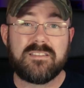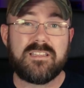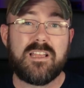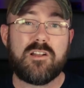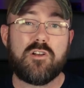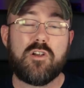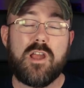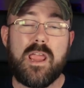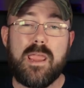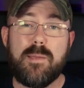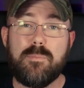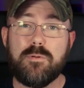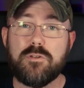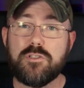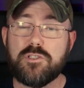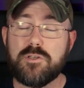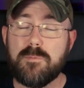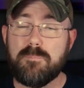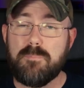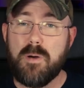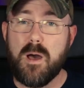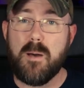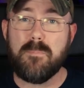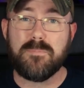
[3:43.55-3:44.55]
that are able to
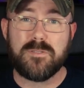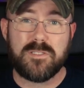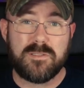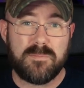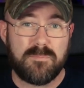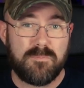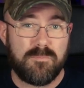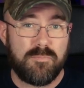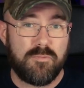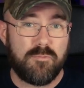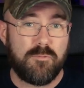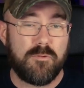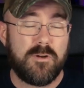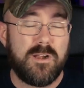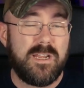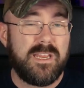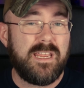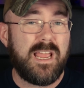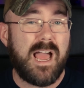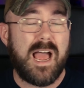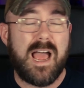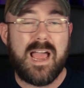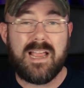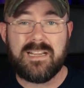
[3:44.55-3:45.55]
pump some
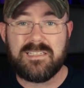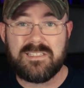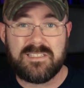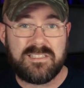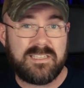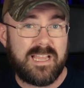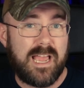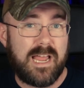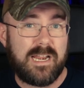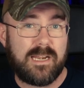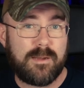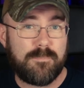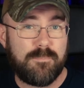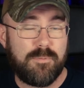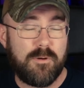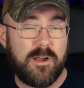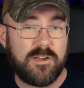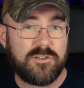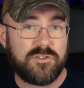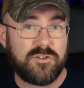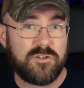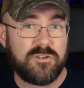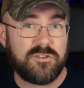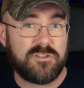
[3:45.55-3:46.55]
pretty high static
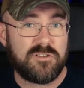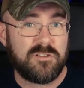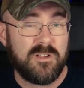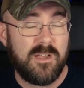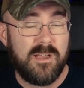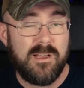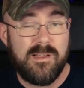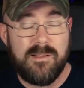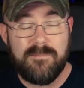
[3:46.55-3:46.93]
pressures,